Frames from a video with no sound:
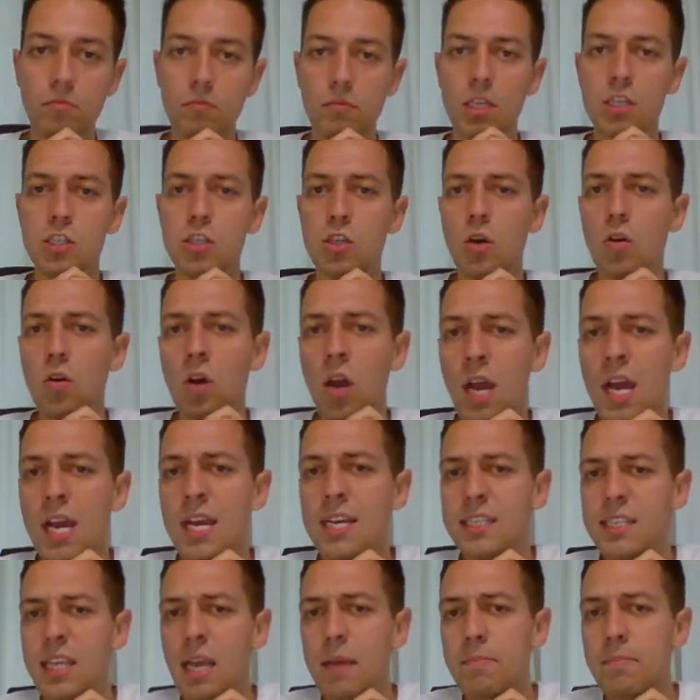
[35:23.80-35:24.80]
So
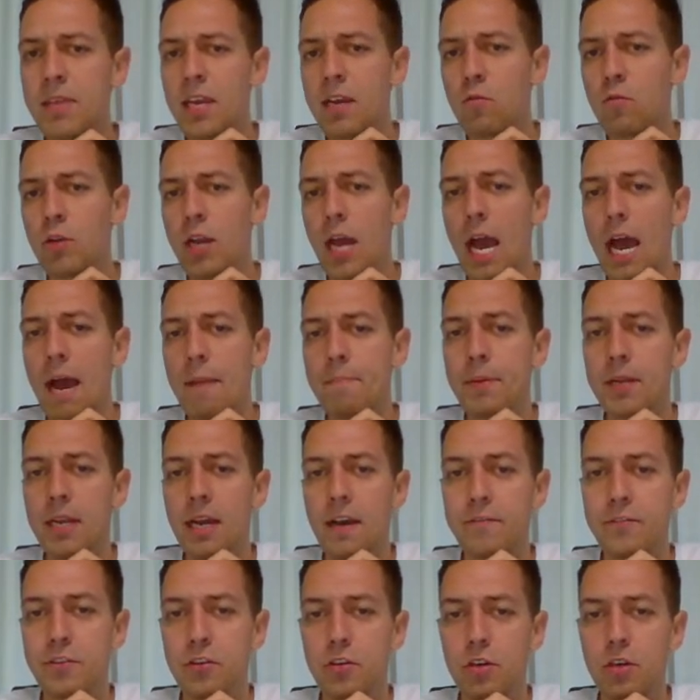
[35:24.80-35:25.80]
same thing would happen
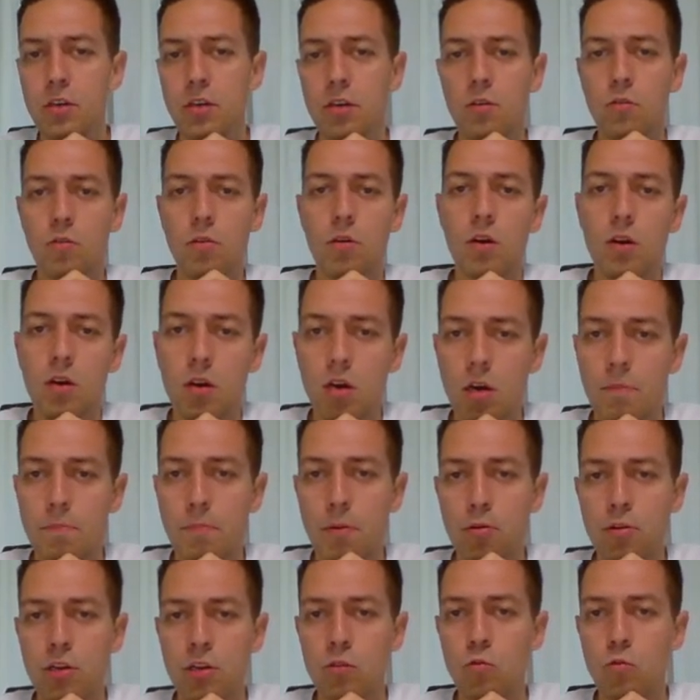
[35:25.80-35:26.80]
after
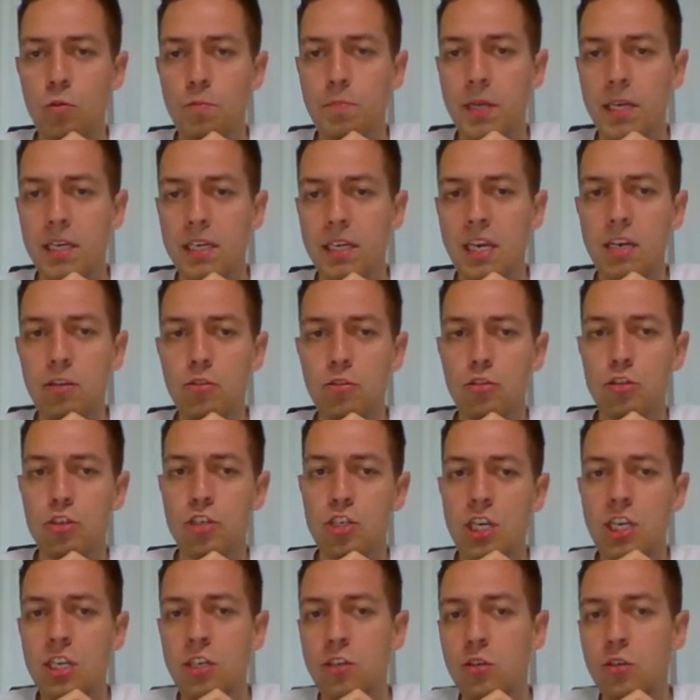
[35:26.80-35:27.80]
opponent would play king to
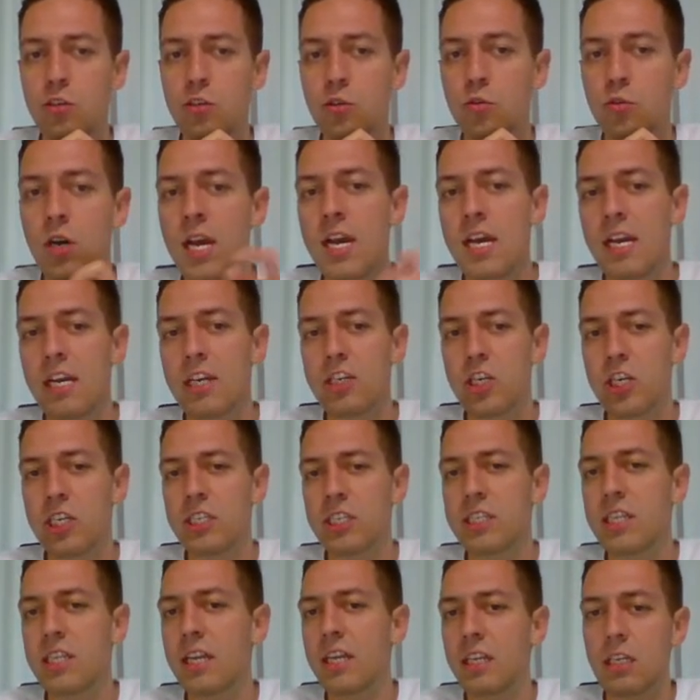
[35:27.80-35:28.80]
g2 it's just
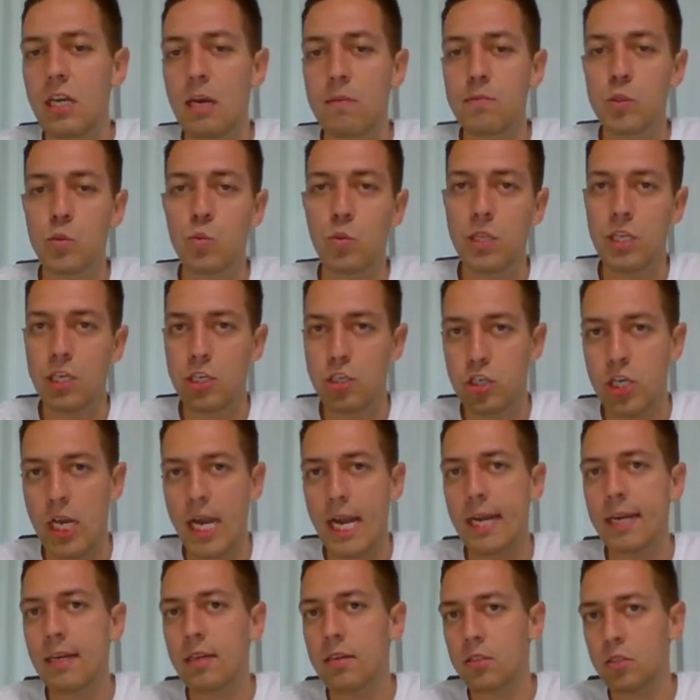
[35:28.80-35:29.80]
that it comes with a check
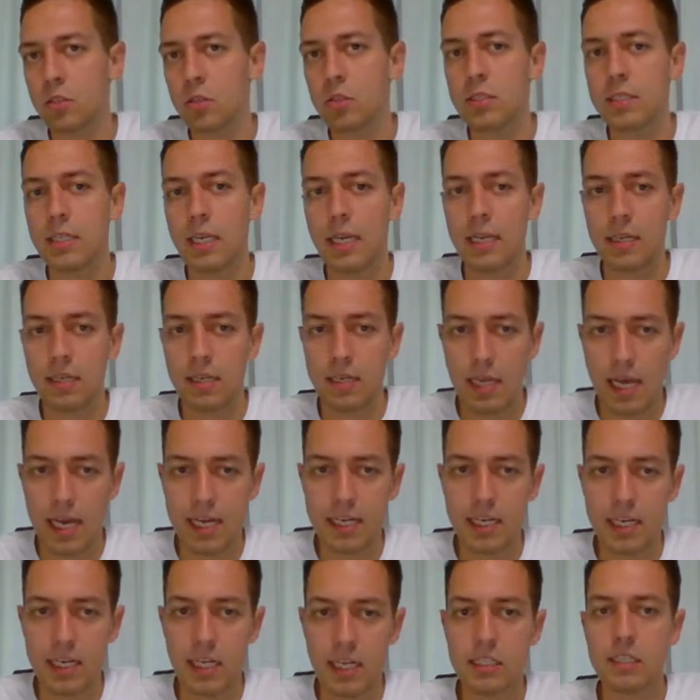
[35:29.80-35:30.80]
so say knight
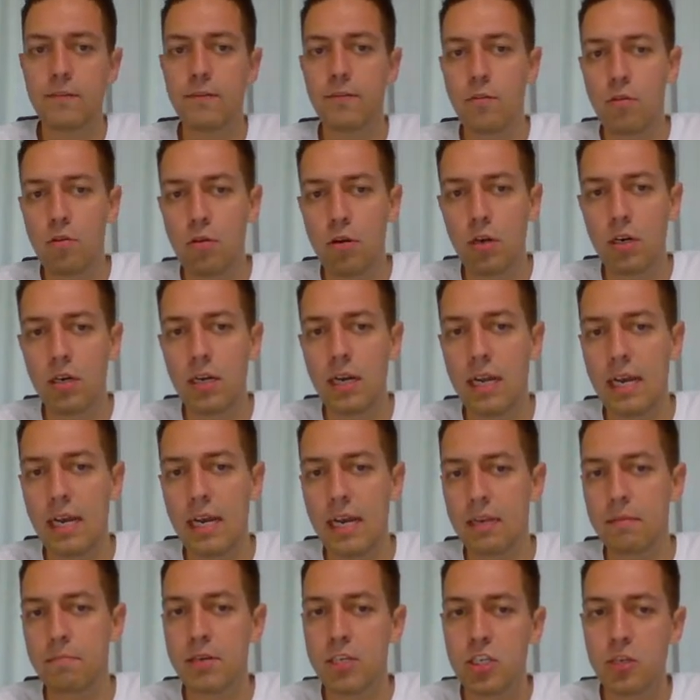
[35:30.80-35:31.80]
takes f4
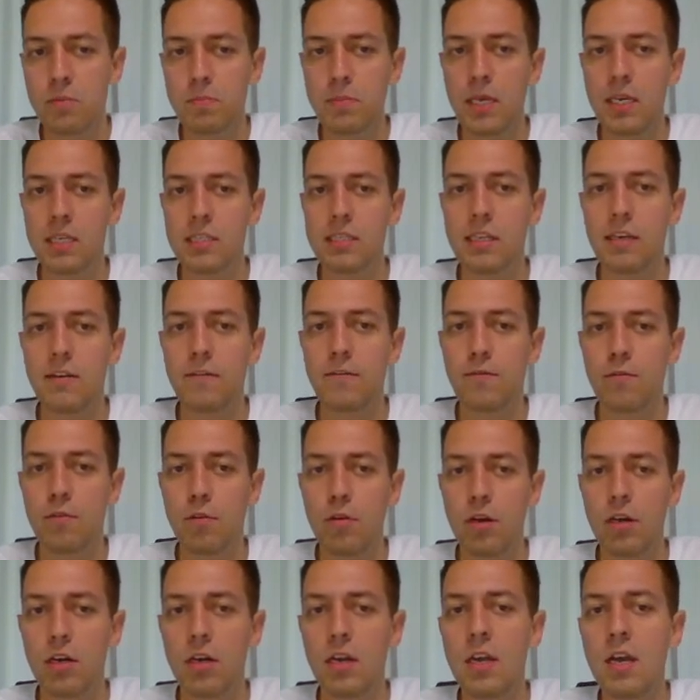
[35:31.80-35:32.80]
and bishop takes
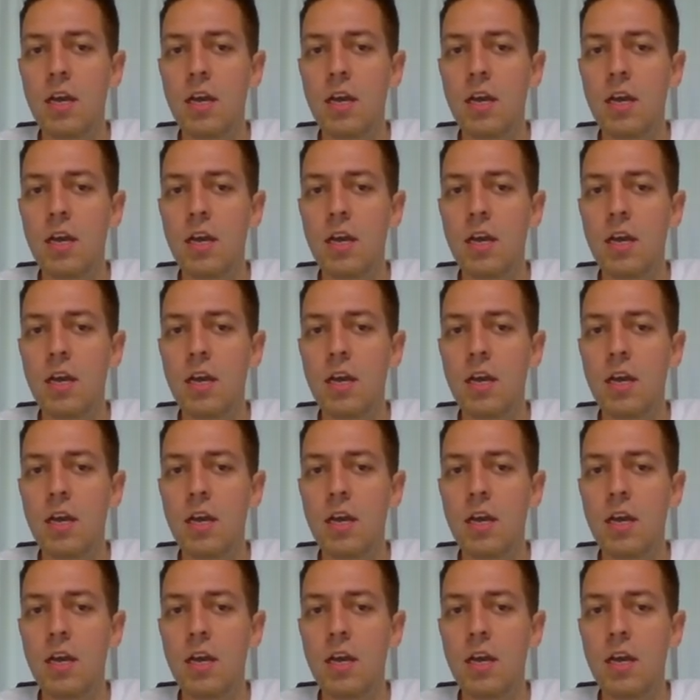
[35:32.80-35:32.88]
f4